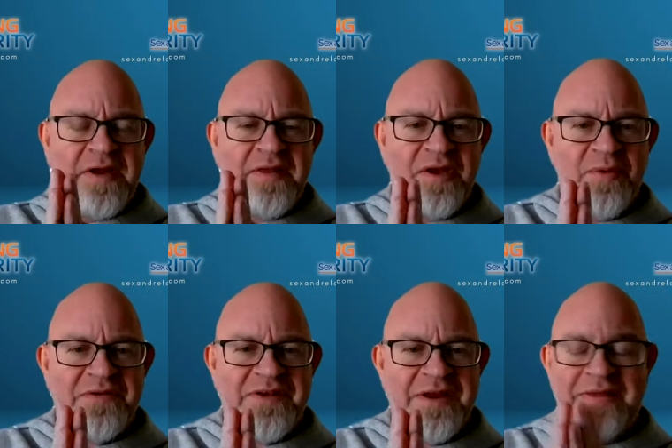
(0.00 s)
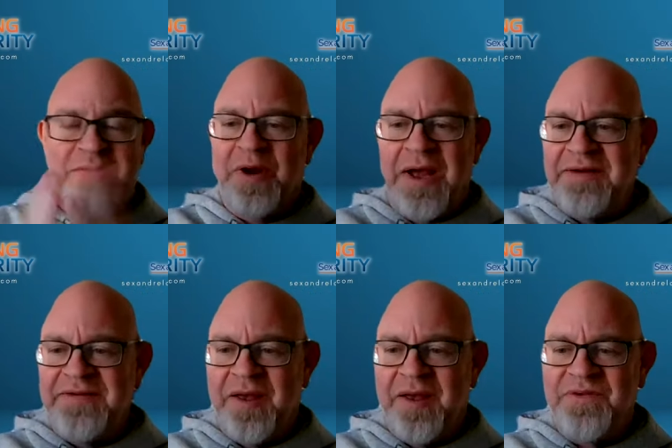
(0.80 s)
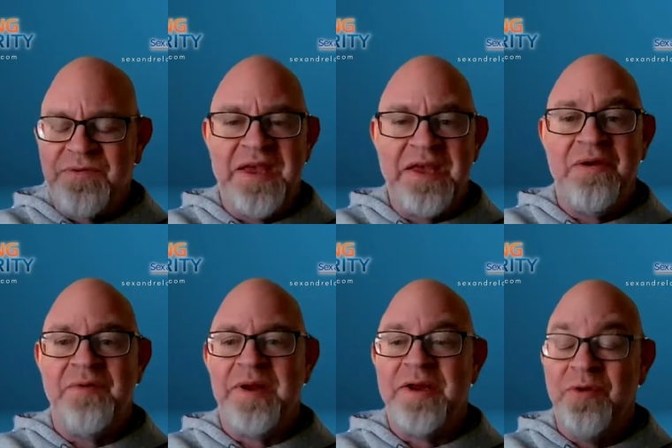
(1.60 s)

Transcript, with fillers: anything you want to say? We're out of time. So, thank you, everybody.